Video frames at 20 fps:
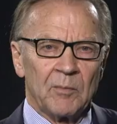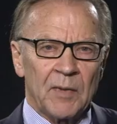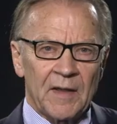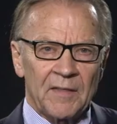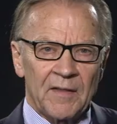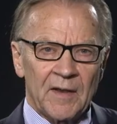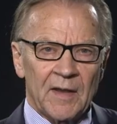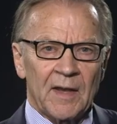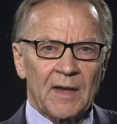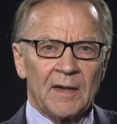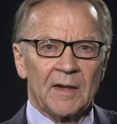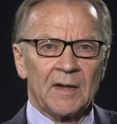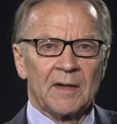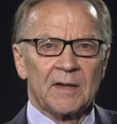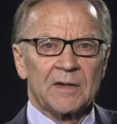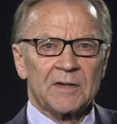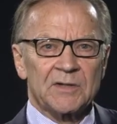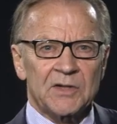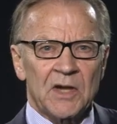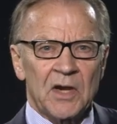By then,
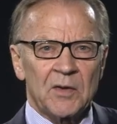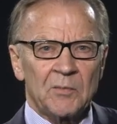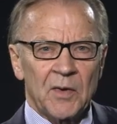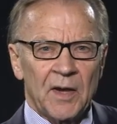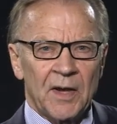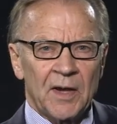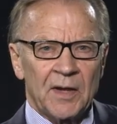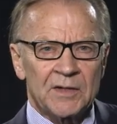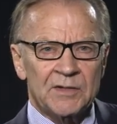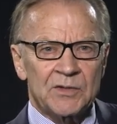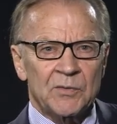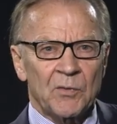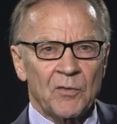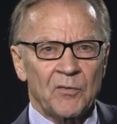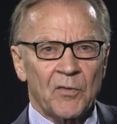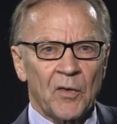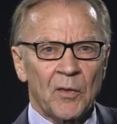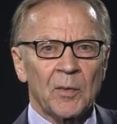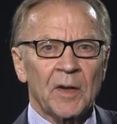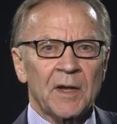state banks were
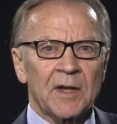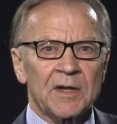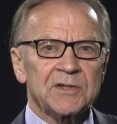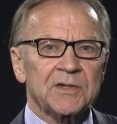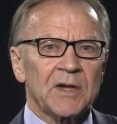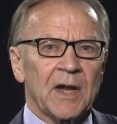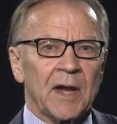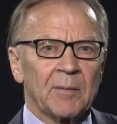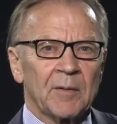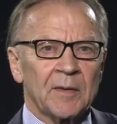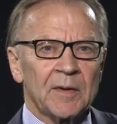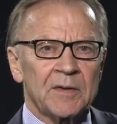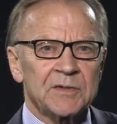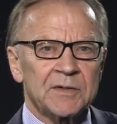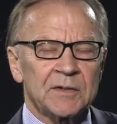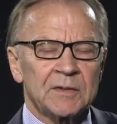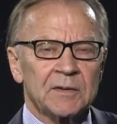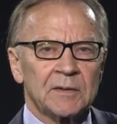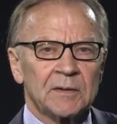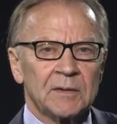firmly
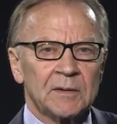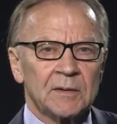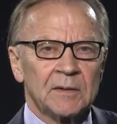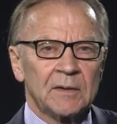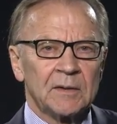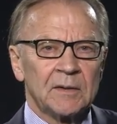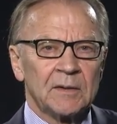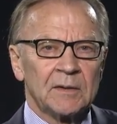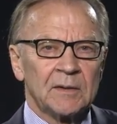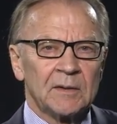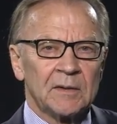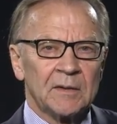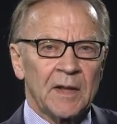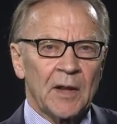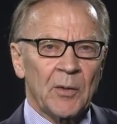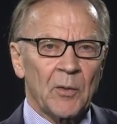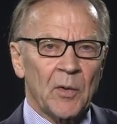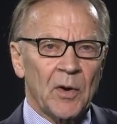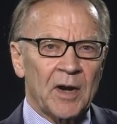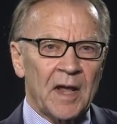established.
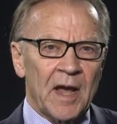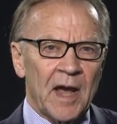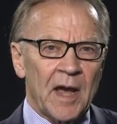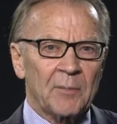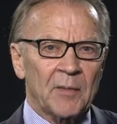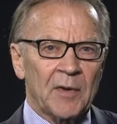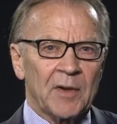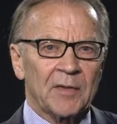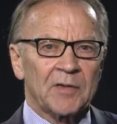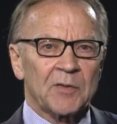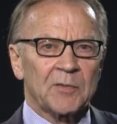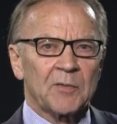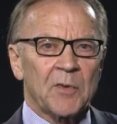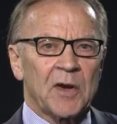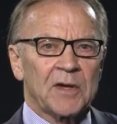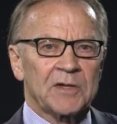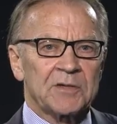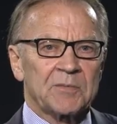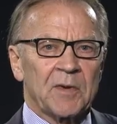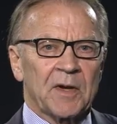They were unhappy at the
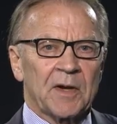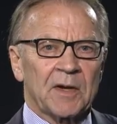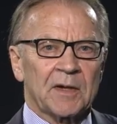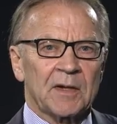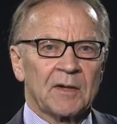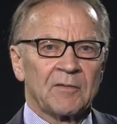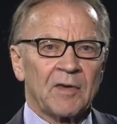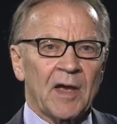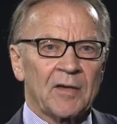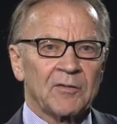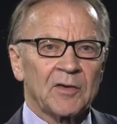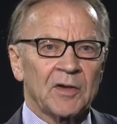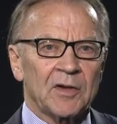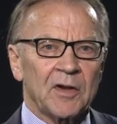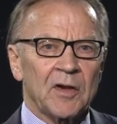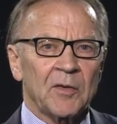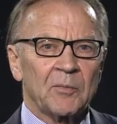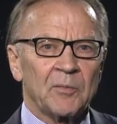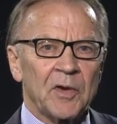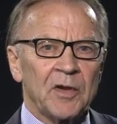prospect of having to
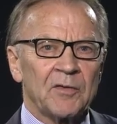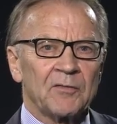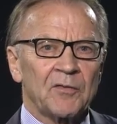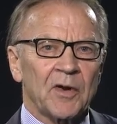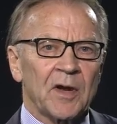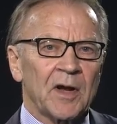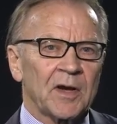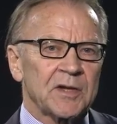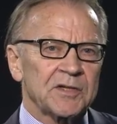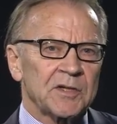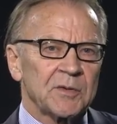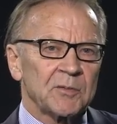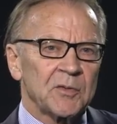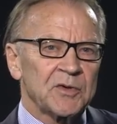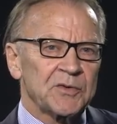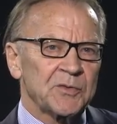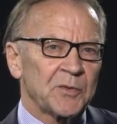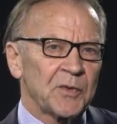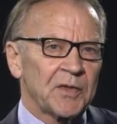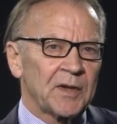compete for
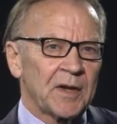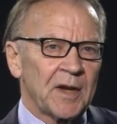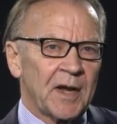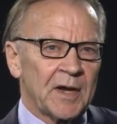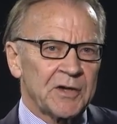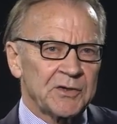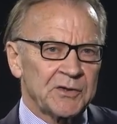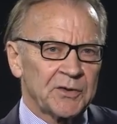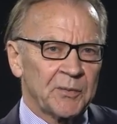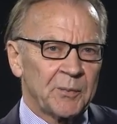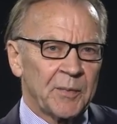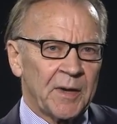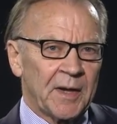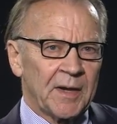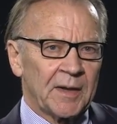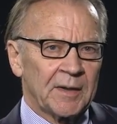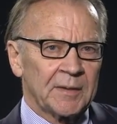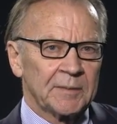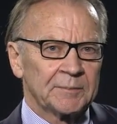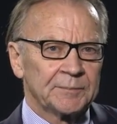customers with the national
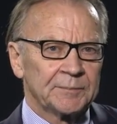bank.